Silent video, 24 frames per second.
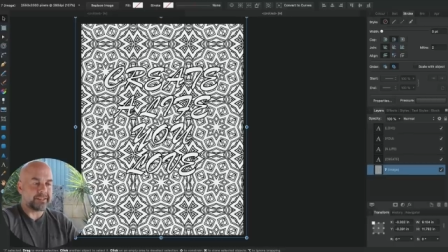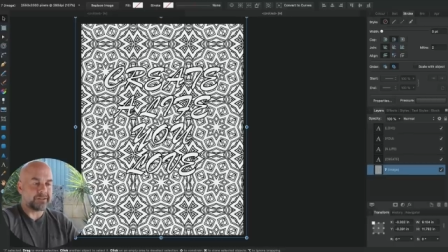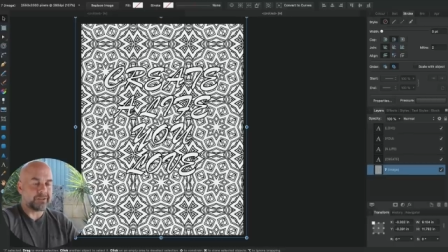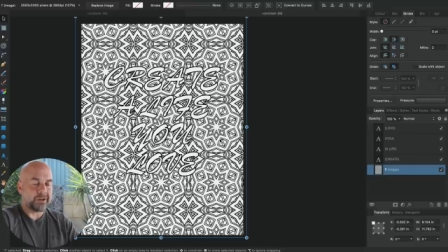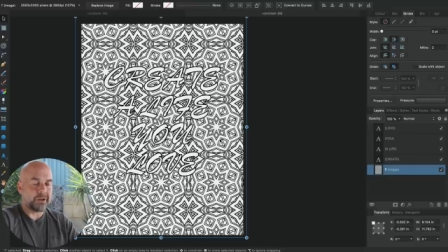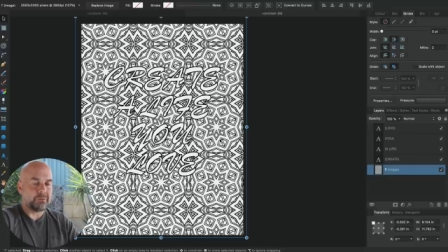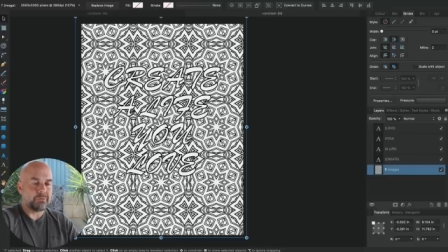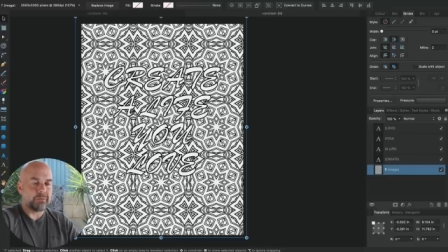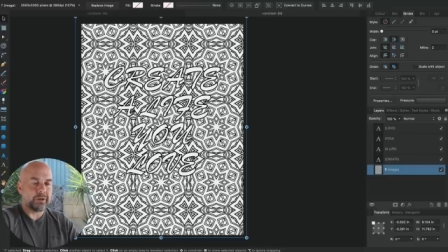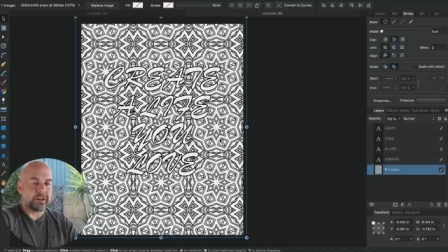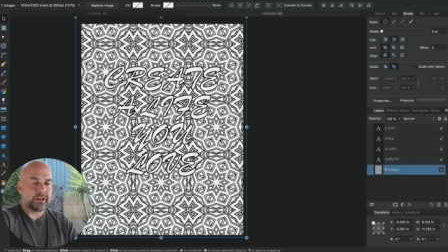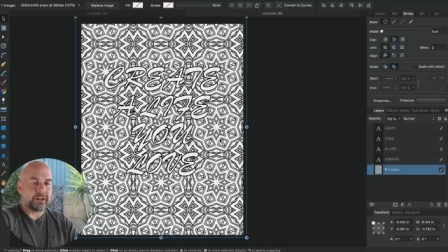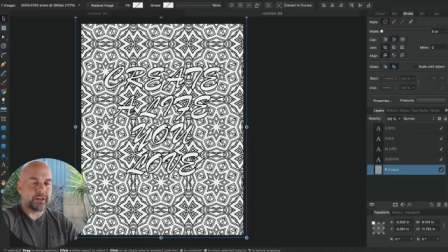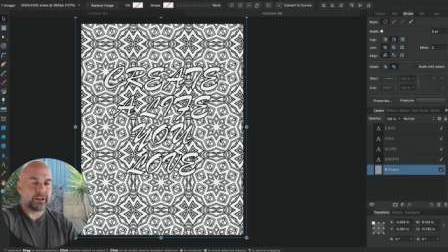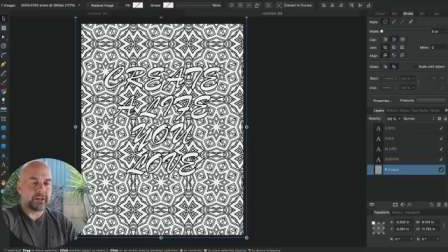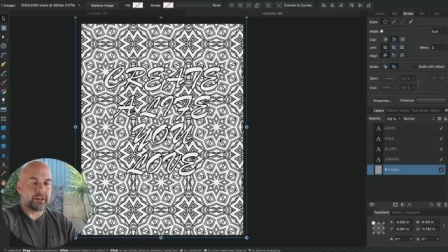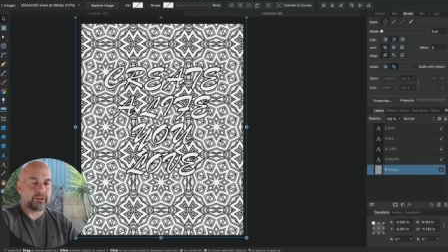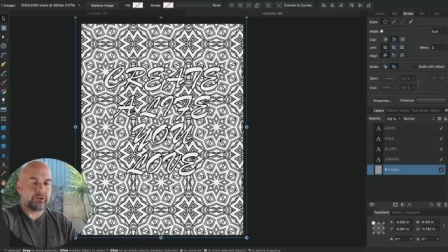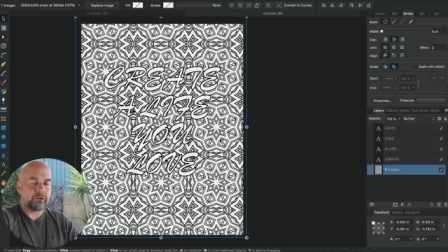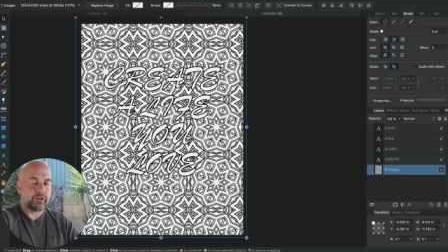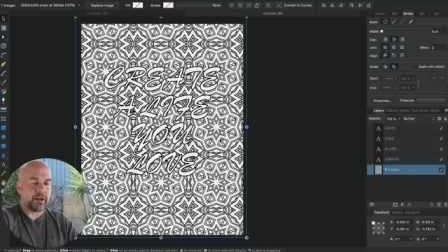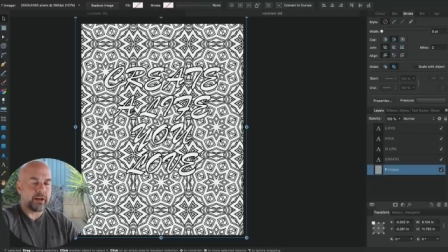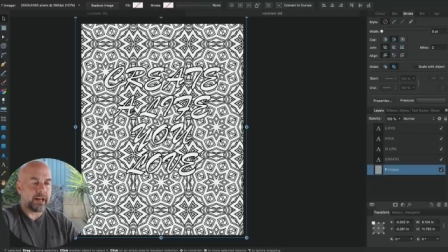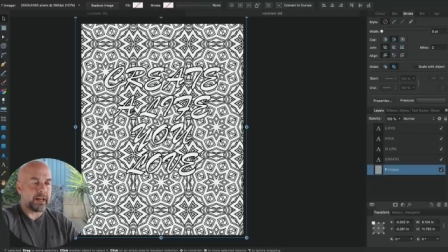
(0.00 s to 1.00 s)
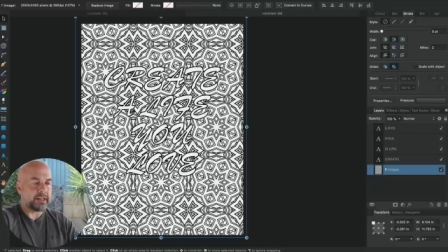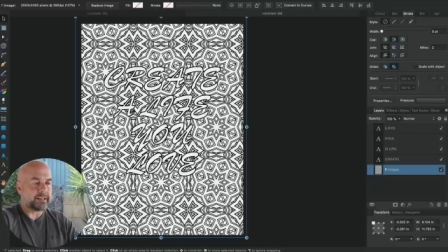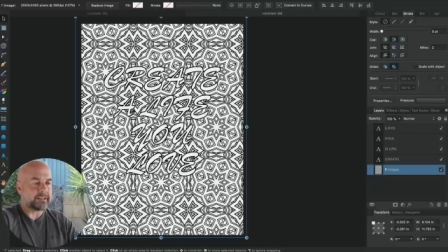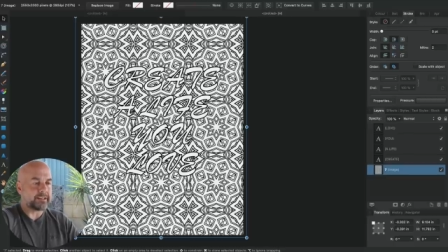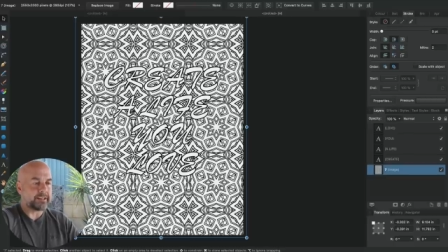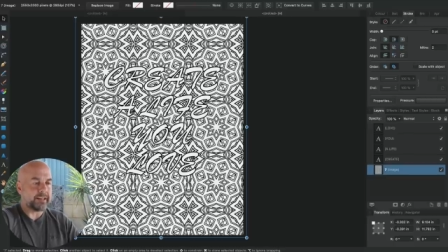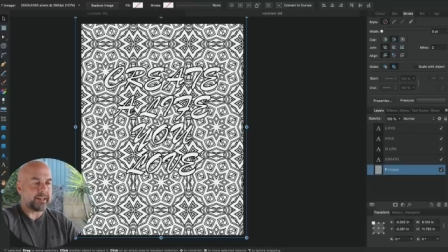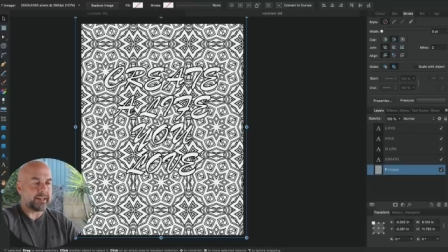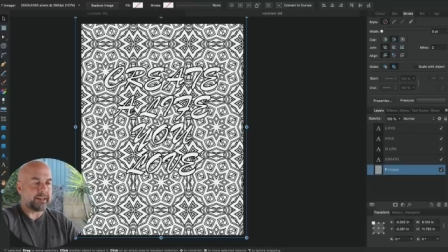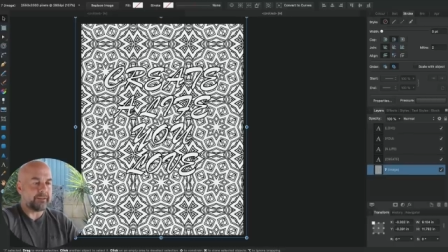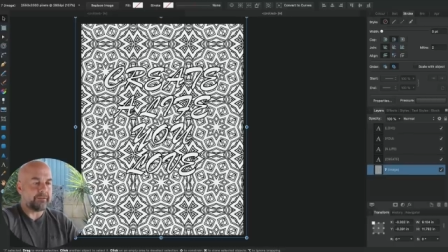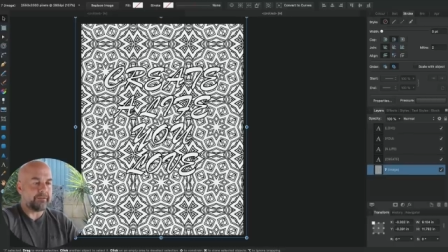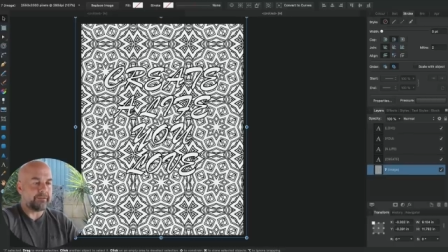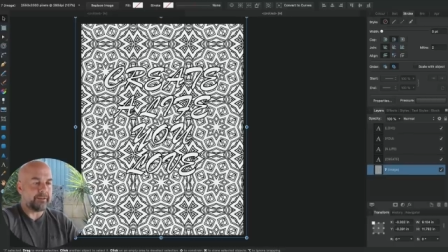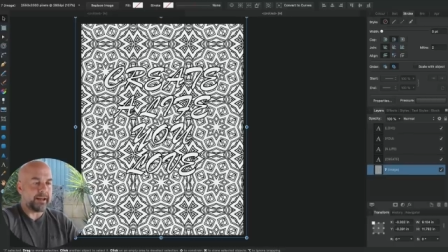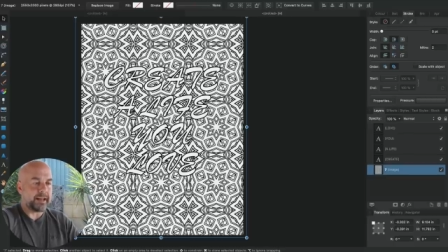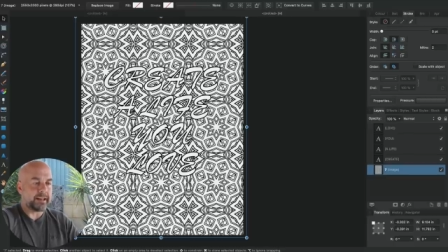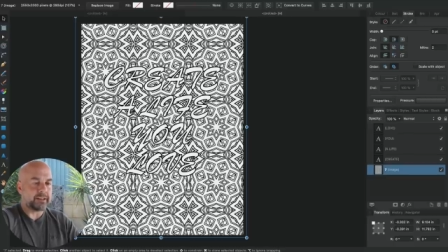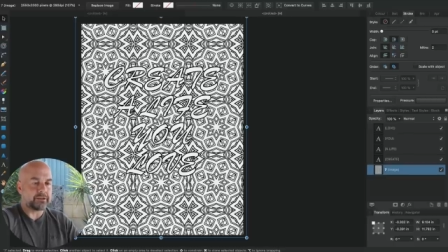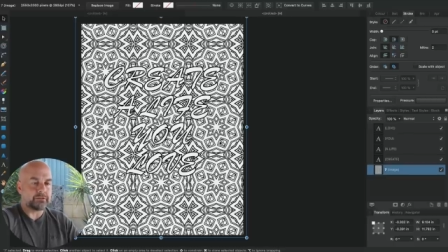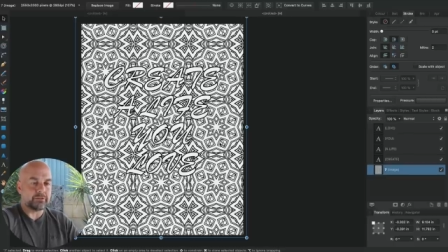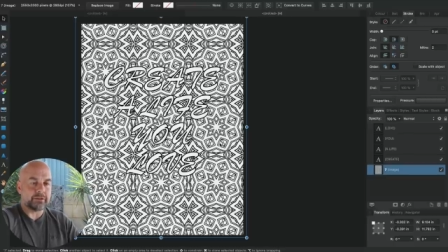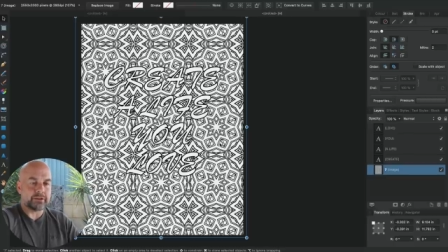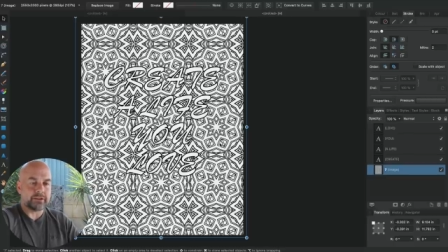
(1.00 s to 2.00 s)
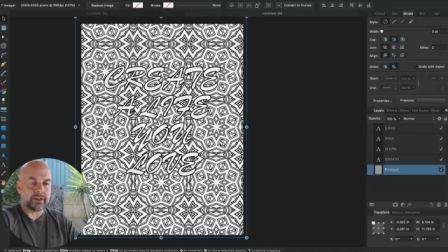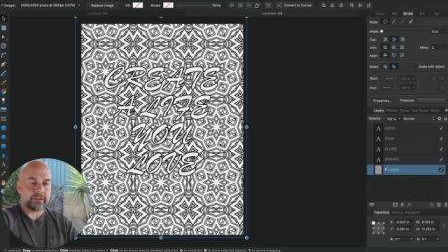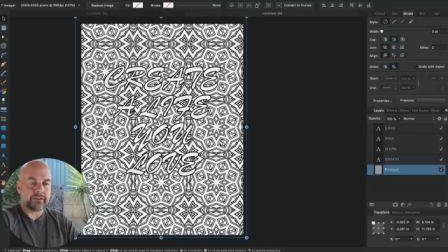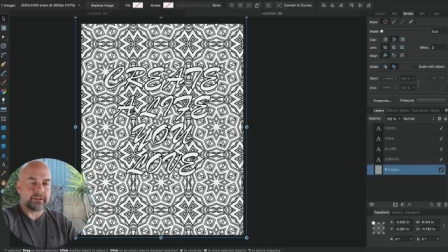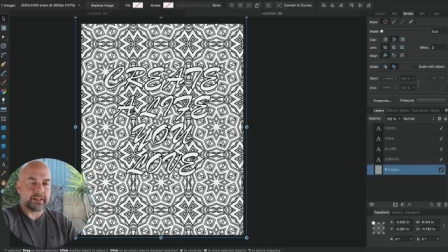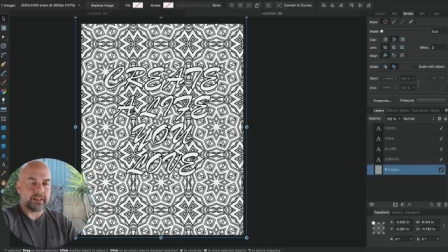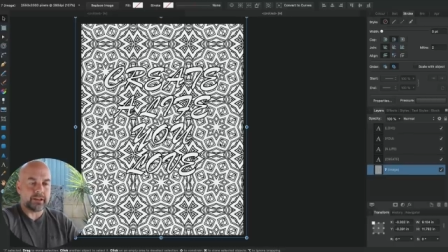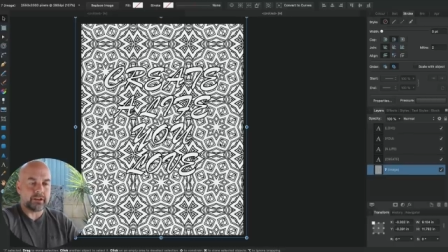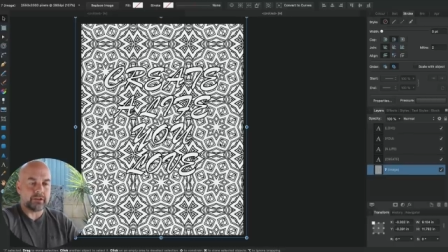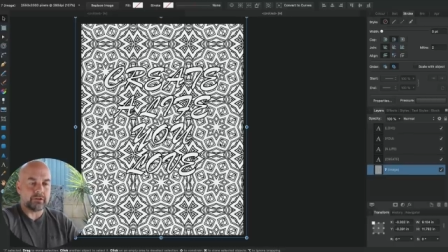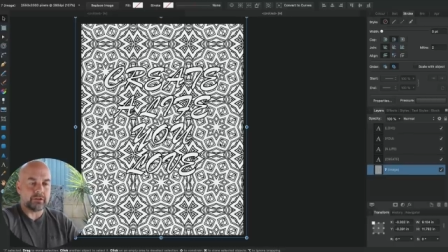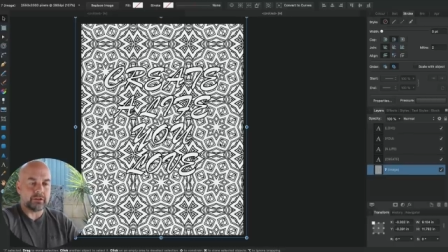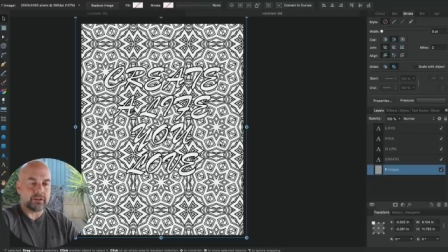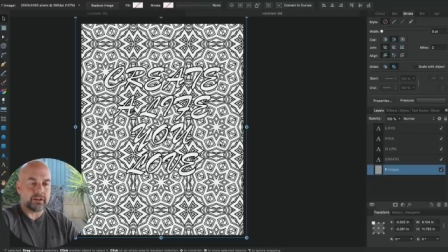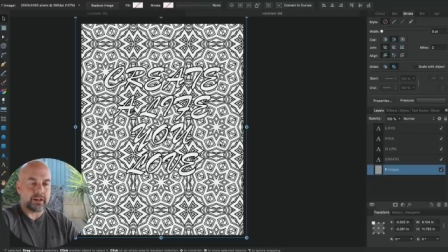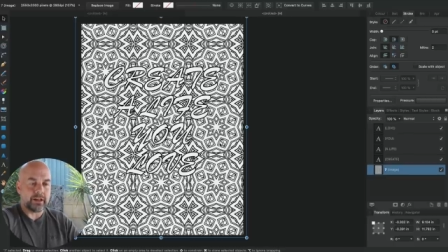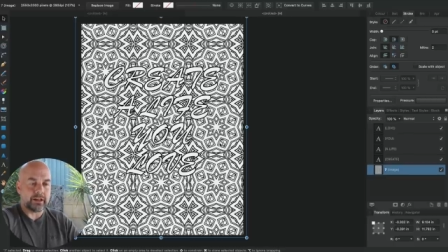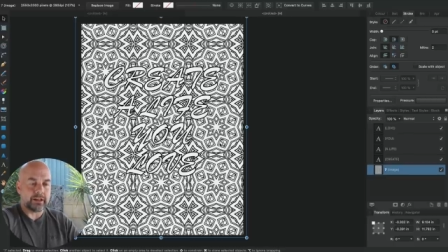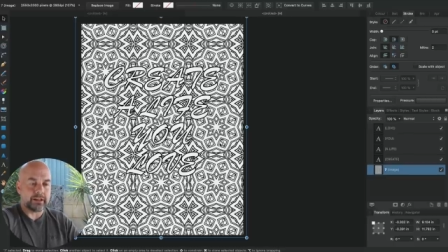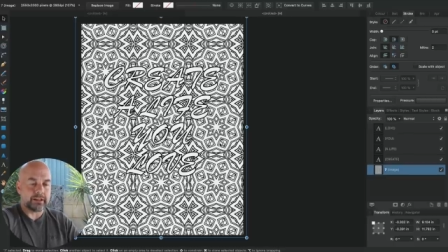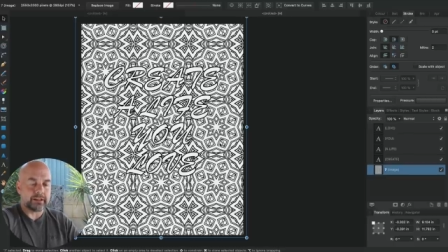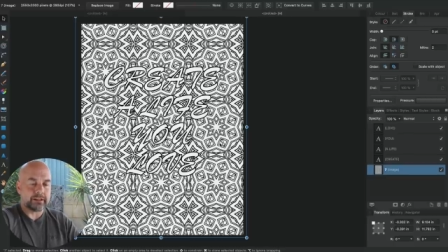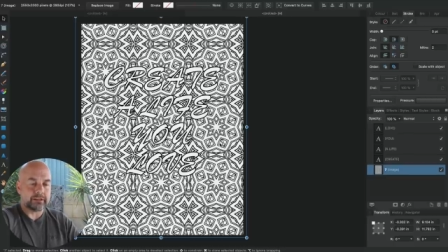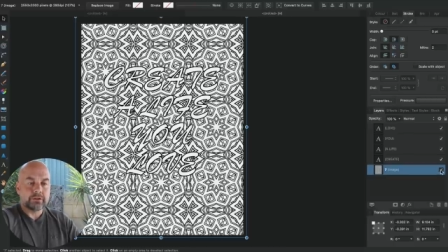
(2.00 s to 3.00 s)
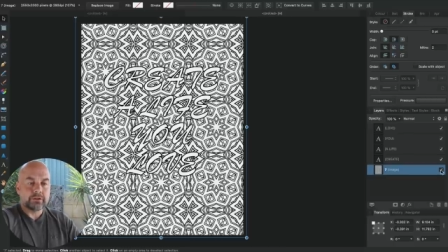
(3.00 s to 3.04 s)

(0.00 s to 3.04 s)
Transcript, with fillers: so we're going to create an effect which I think you'll like.